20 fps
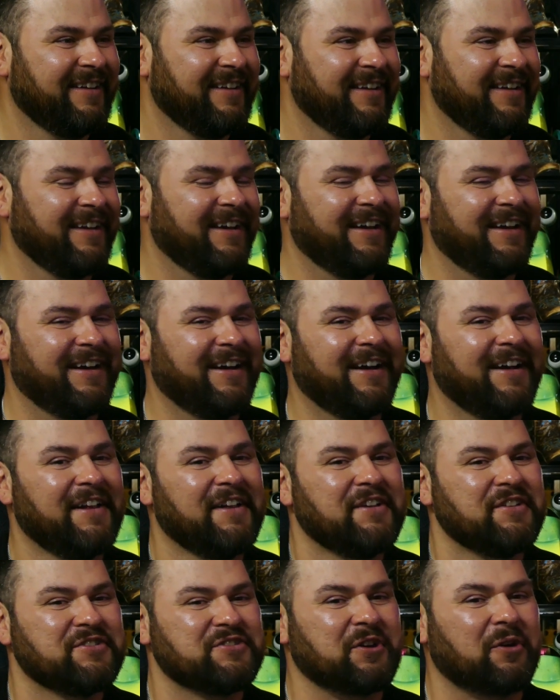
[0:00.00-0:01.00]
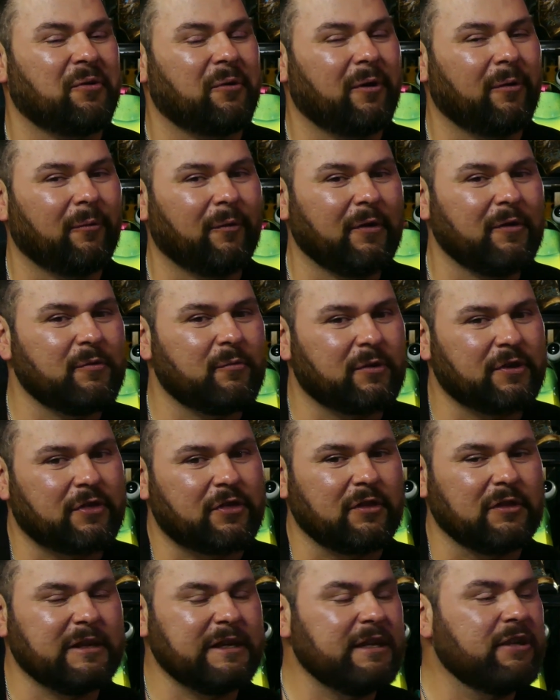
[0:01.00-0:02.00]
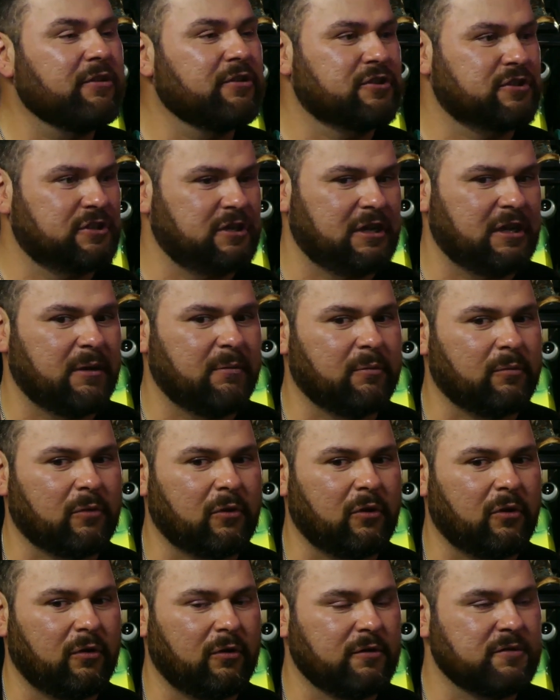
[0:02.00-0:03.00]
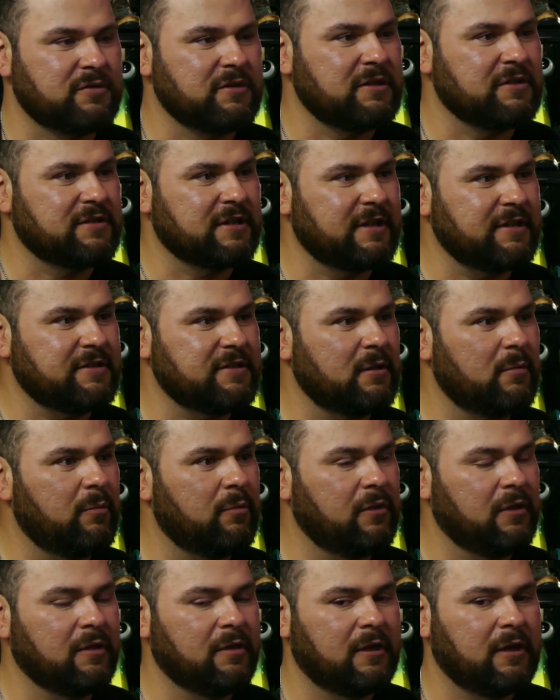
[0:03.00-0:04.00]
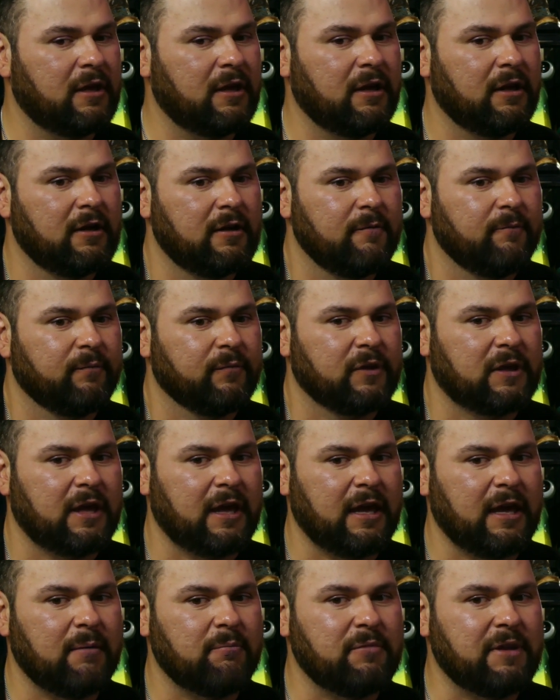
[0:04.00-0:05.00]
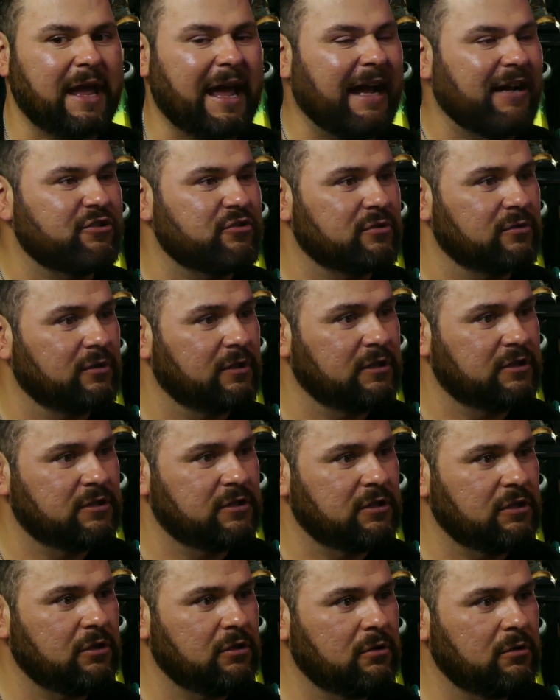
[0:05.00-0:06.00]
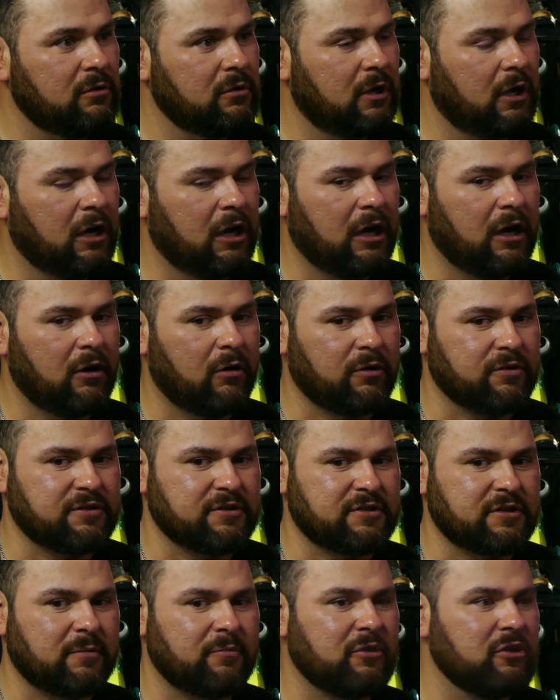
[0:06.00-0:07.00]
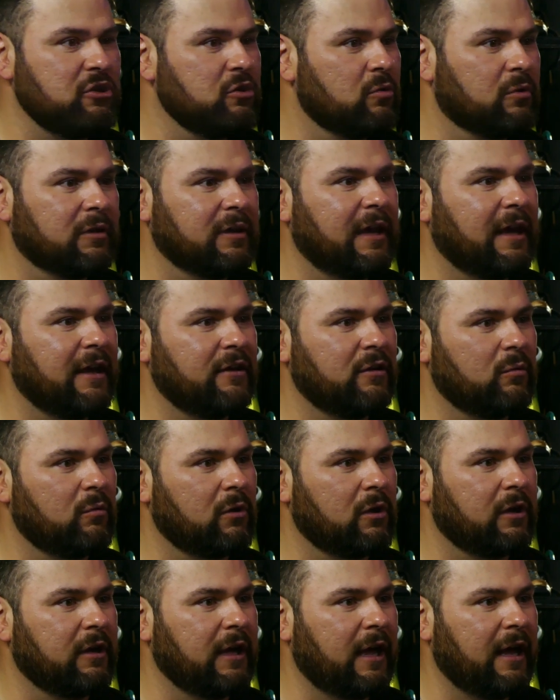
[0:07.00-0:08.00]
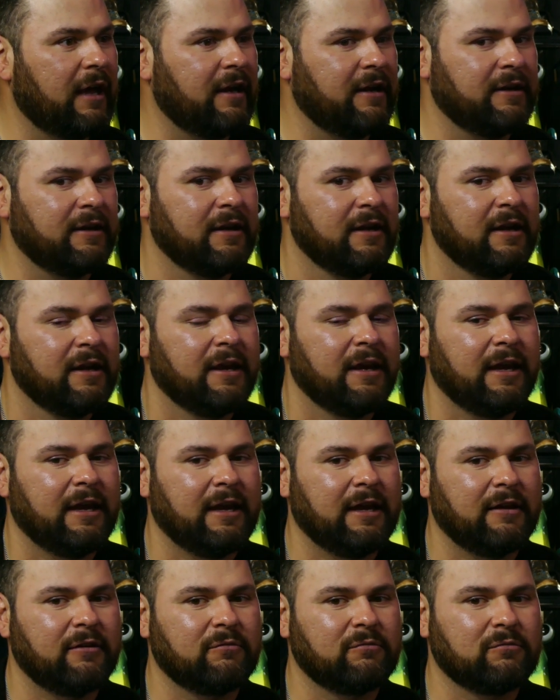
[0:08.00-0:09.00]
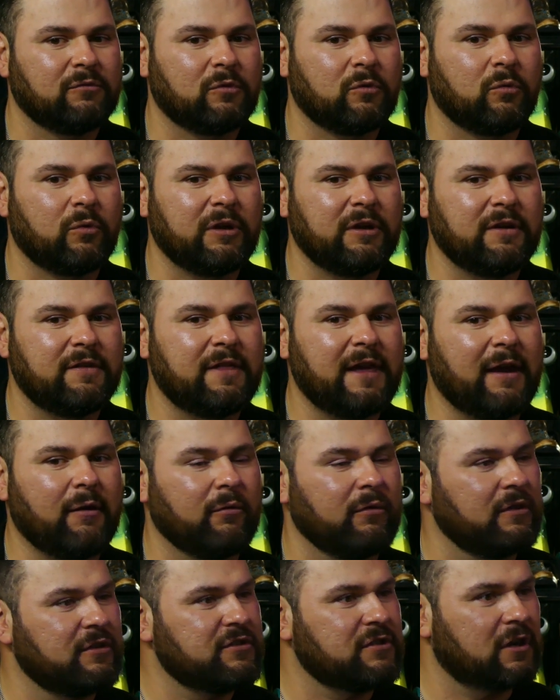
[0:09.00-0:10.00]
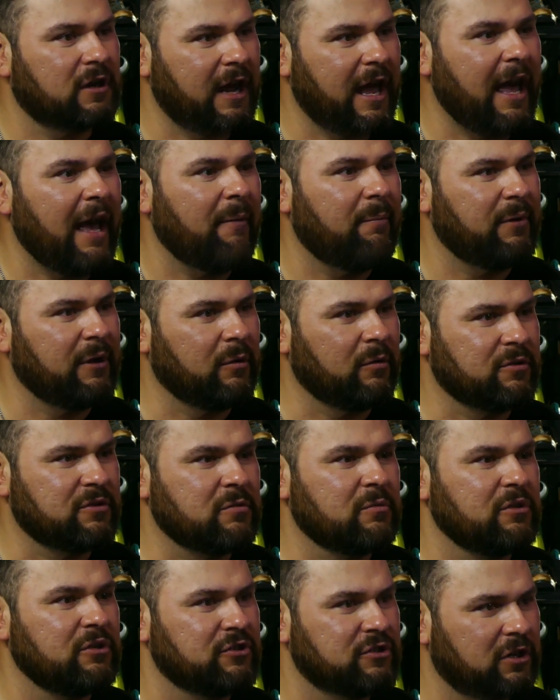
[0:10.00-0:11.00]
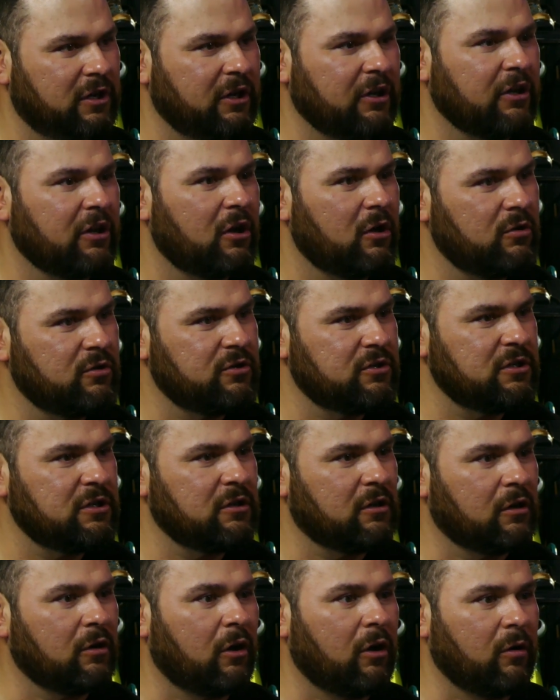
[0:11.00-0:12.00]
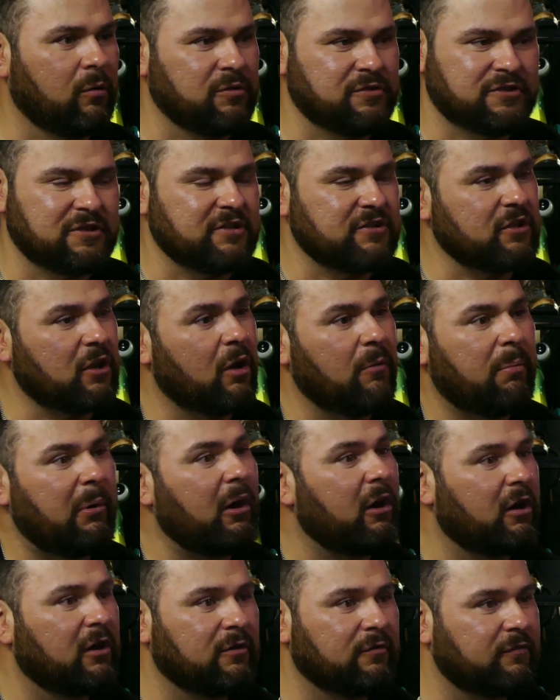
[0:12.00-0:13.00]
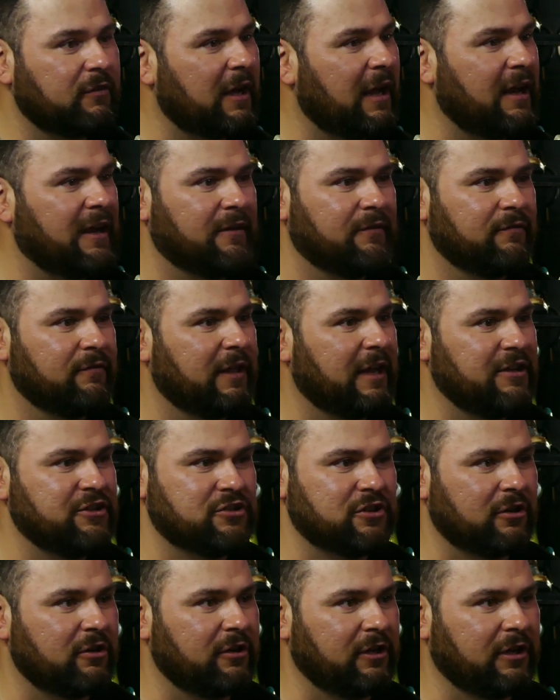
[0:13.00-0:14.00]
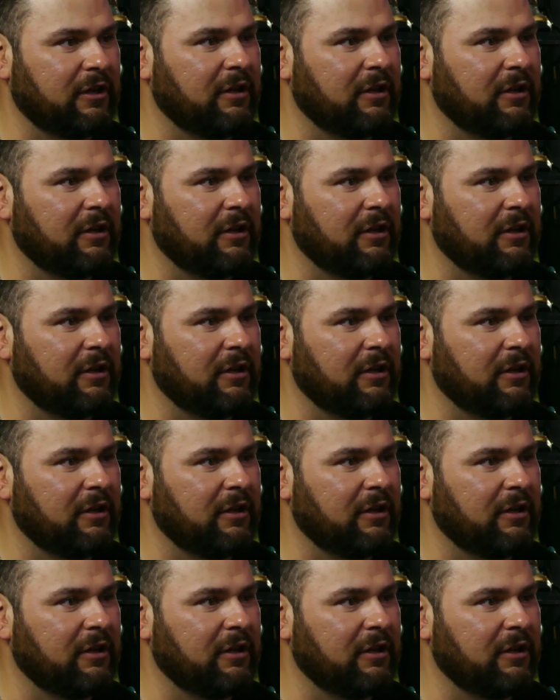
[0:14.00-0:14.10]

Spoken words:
Yeah. So with leadership roles, is that something that came naturally to you, or is it something you really had to work at? And when did that really start happening? Was it when you started coaching, or was this all part of kind of that journey?